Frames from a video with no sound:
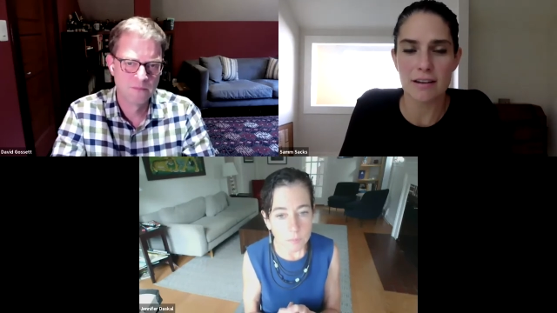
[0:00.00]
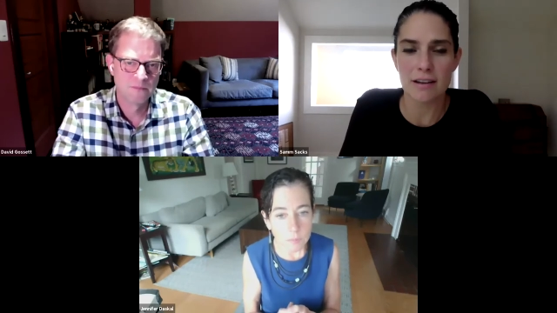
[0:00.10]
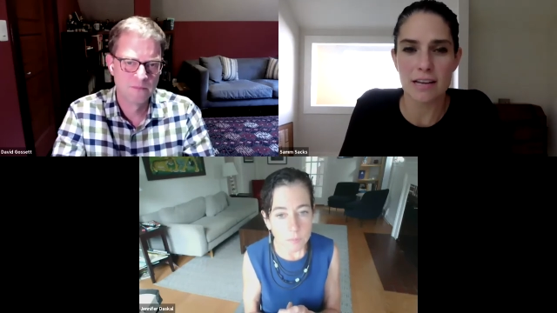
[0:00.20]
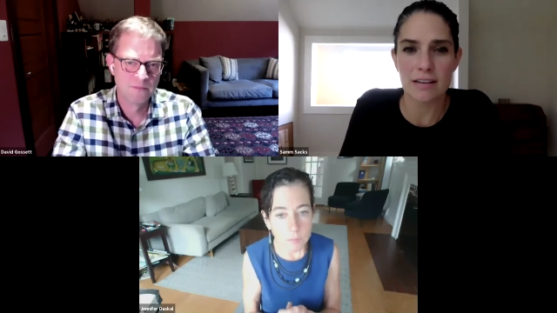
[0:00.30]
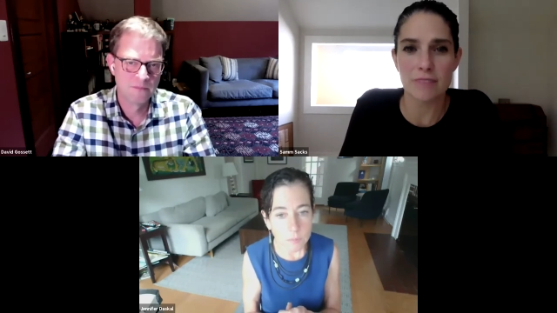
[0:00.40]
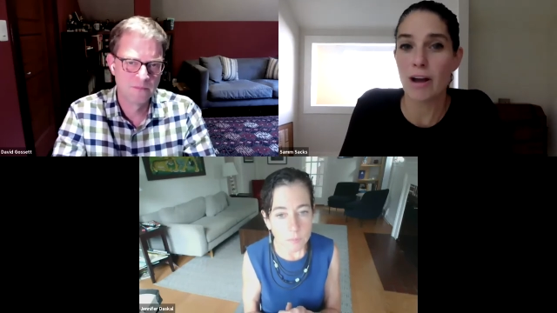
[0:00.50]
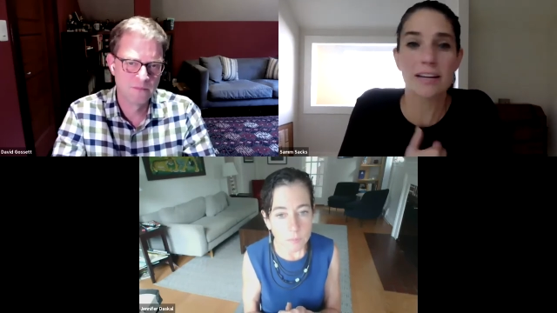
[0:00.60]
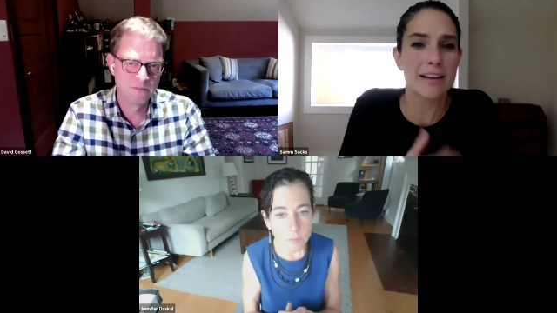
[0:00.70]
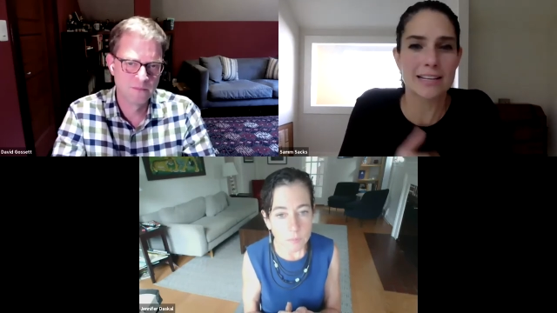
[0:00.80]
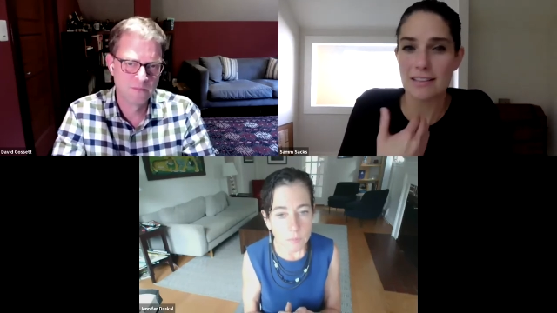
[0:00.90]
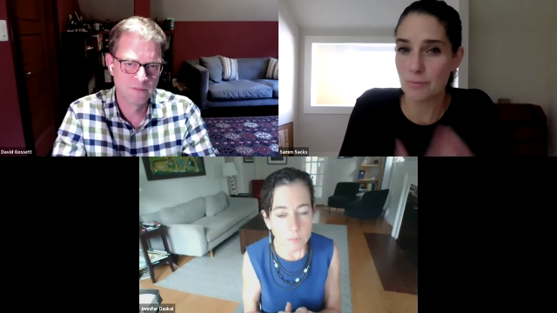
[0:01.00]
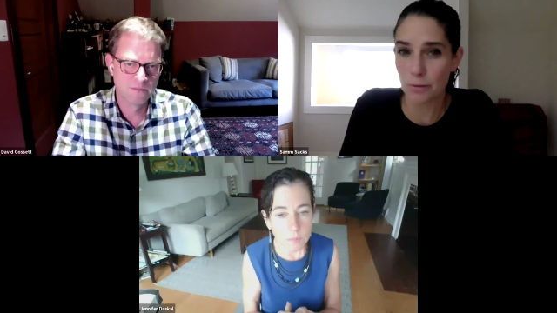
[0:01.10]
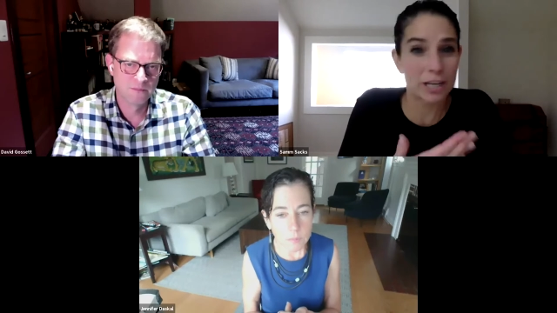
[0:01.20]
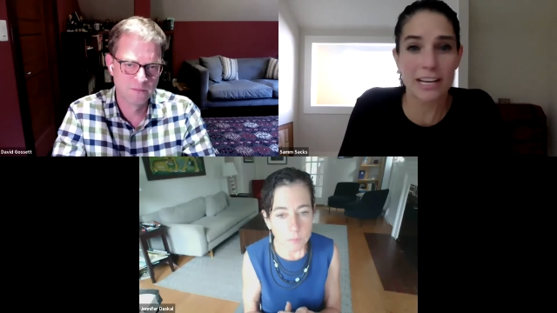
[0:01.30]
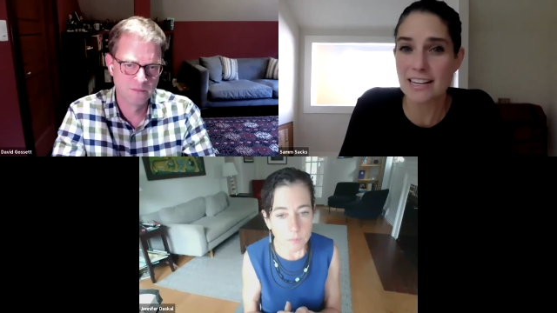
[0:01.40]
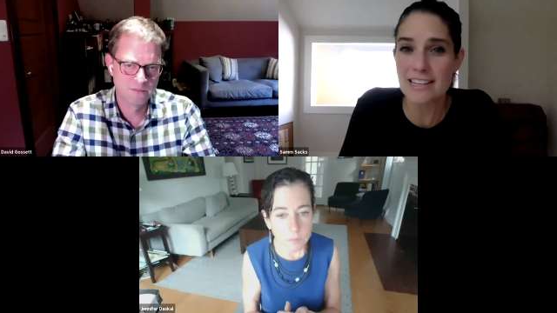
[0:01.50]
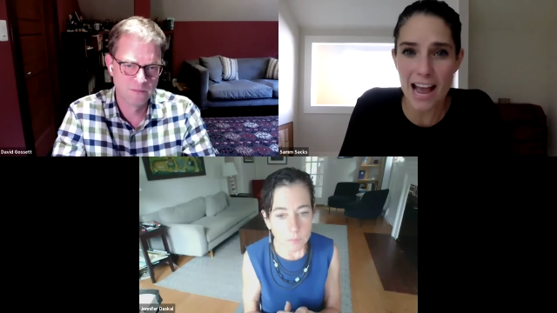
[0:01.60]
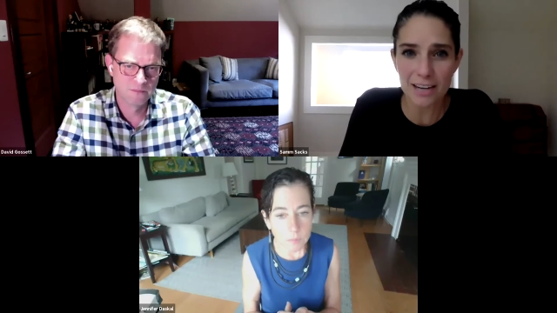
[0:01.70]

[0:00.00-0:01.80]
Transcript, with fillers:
Speaker 1: in recognizing that we're going to connect